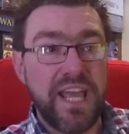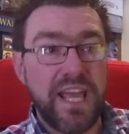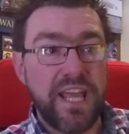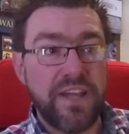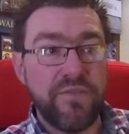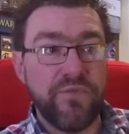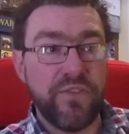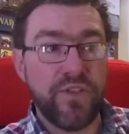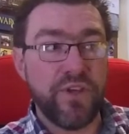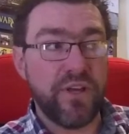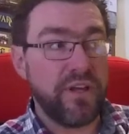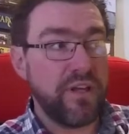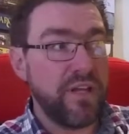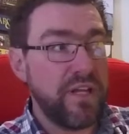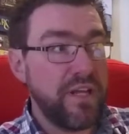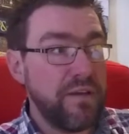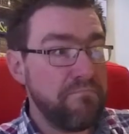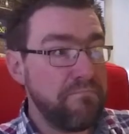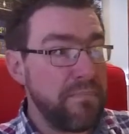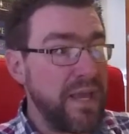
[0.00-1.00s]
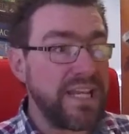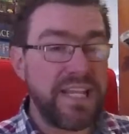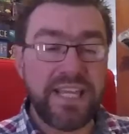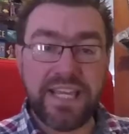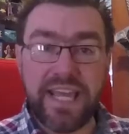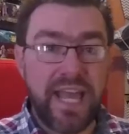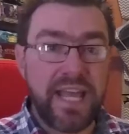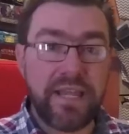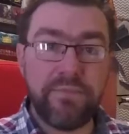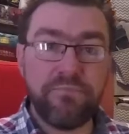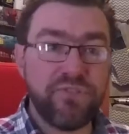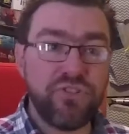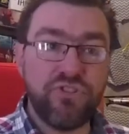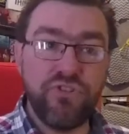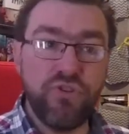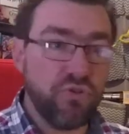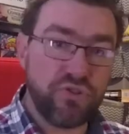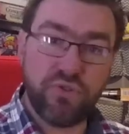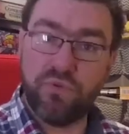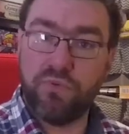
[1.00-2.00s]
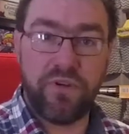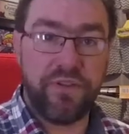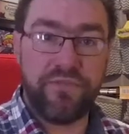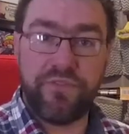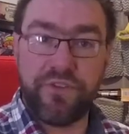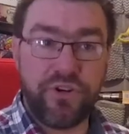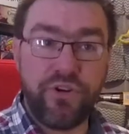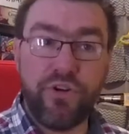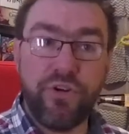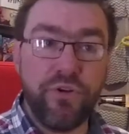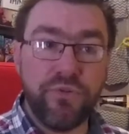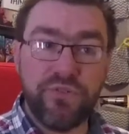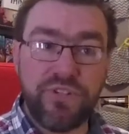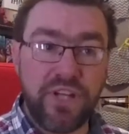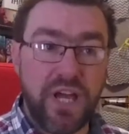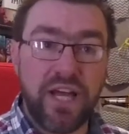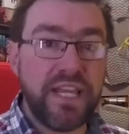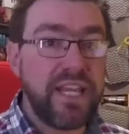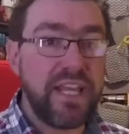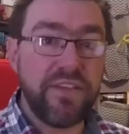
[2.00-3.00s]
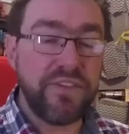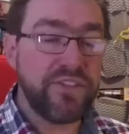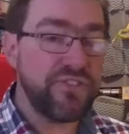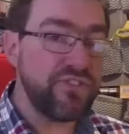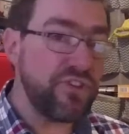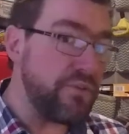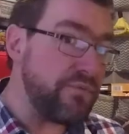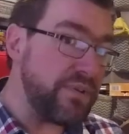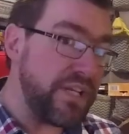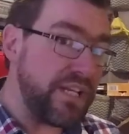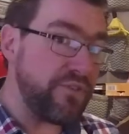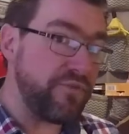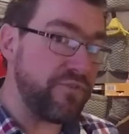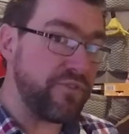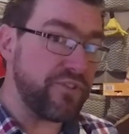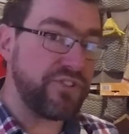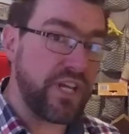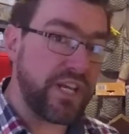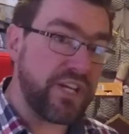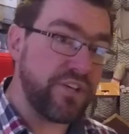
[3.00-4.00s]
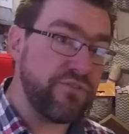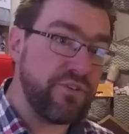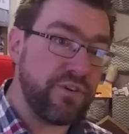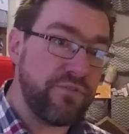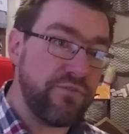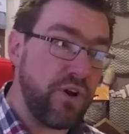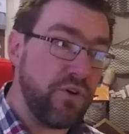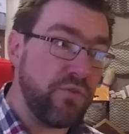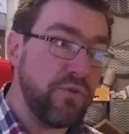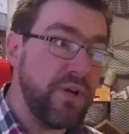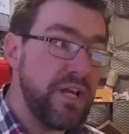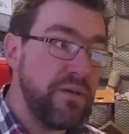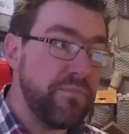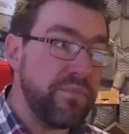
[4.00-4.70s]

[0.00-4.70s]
in that many games, not all of the crew die, and there's no need for a secondary role.